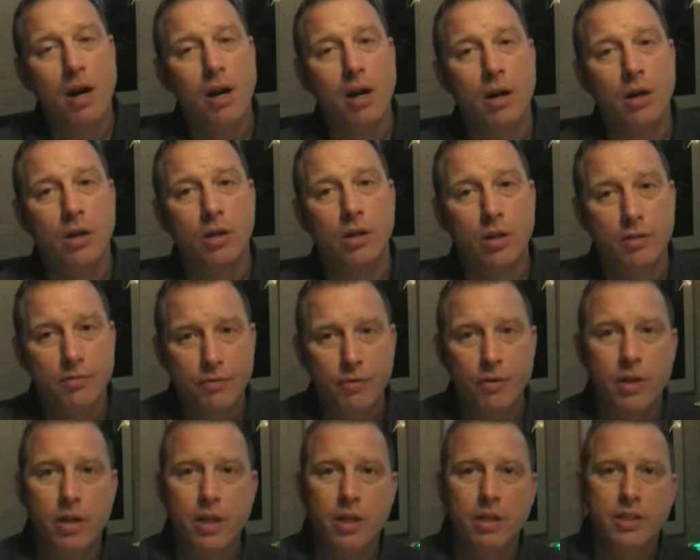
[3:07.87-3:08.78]
Our good
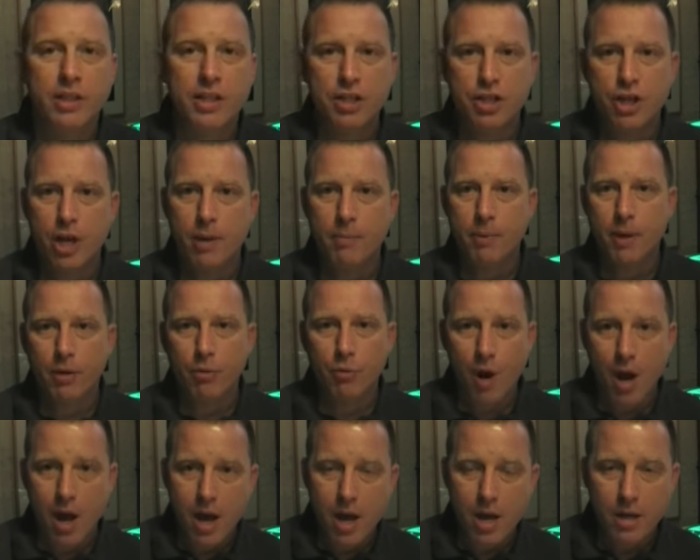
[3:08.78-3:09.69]
friend, DJ Big
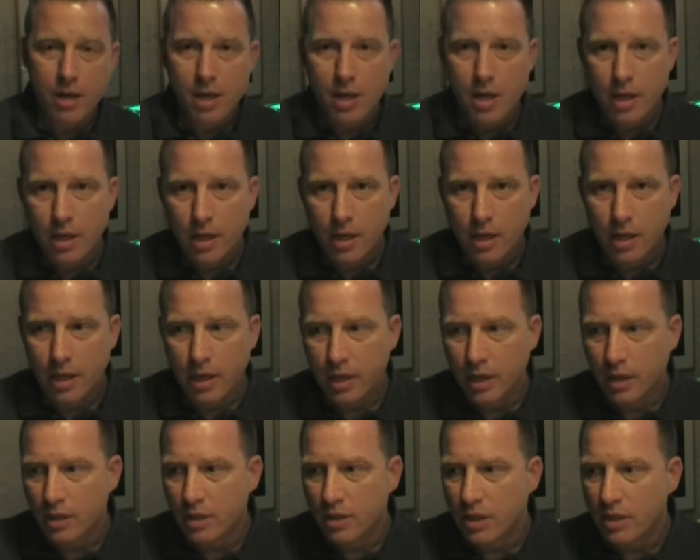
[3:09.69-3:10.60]
Ron,
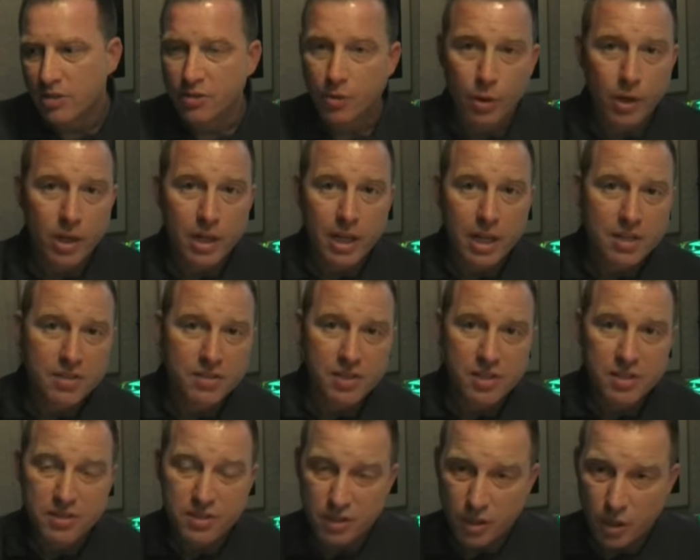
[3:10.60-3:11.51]
has organized
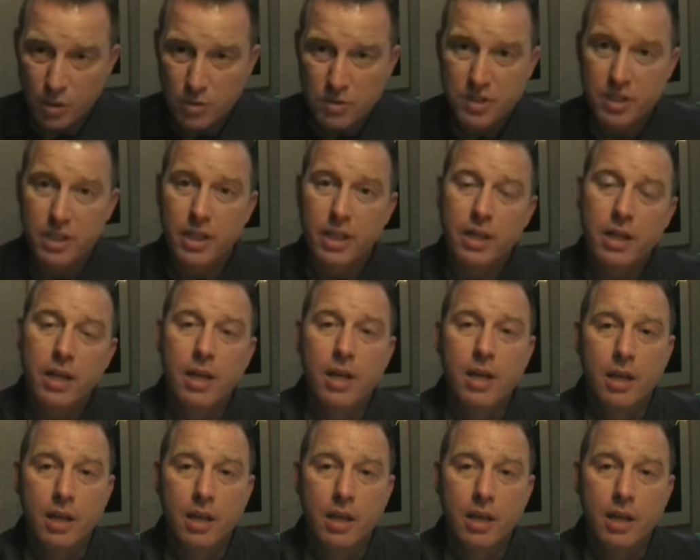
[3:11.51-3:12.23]
this and hosted it.